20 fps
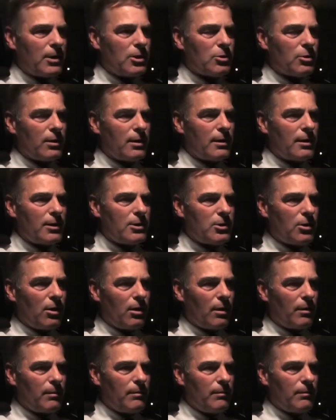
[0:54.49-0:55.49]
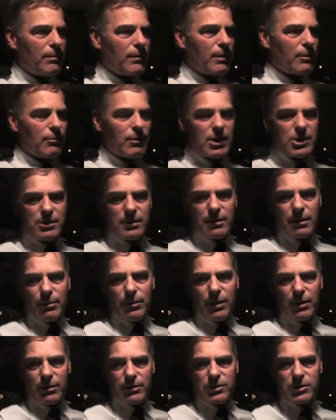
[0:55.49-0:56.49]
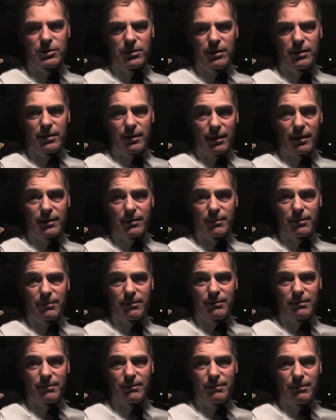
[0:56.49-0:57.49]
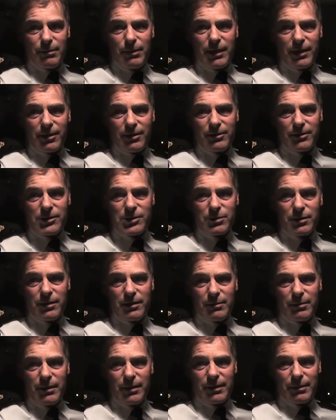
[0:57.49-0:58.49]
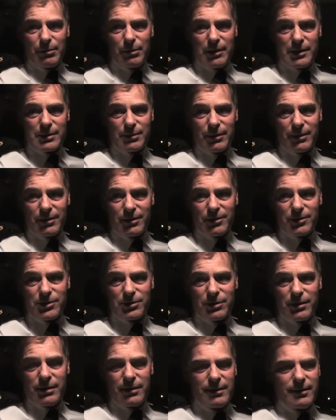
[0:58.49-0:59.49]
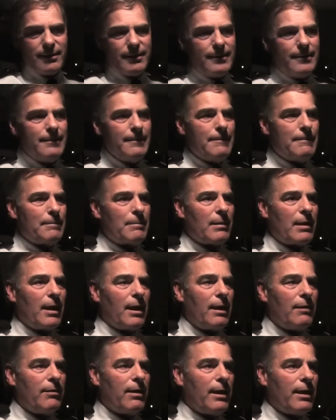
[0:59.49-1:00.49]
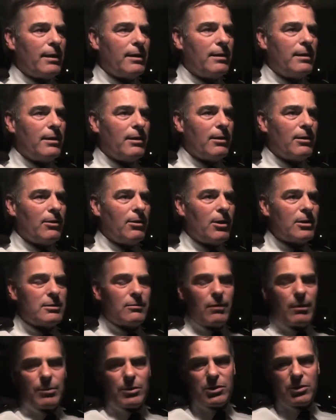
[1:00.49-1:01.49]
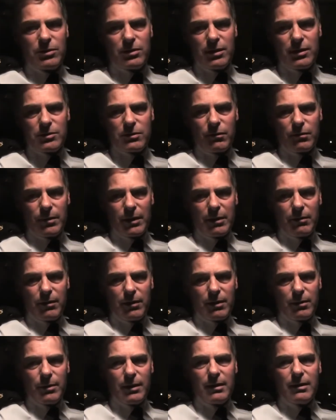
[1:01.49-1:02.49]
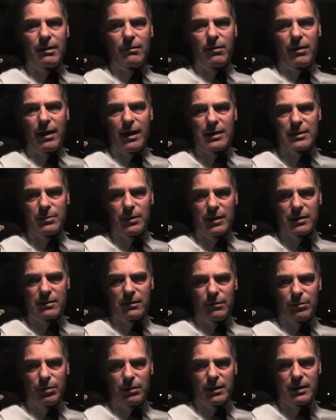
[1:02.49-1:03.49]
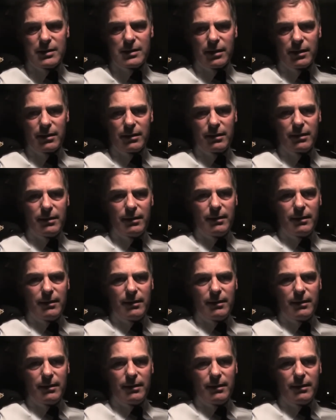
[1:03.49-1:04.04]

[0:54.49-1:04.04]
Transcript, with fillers: I joined the job originally to be on the street. I like being on the street, being a policeman on the street. I've had uh, lots of opportunities over my career to be in different aspects of policing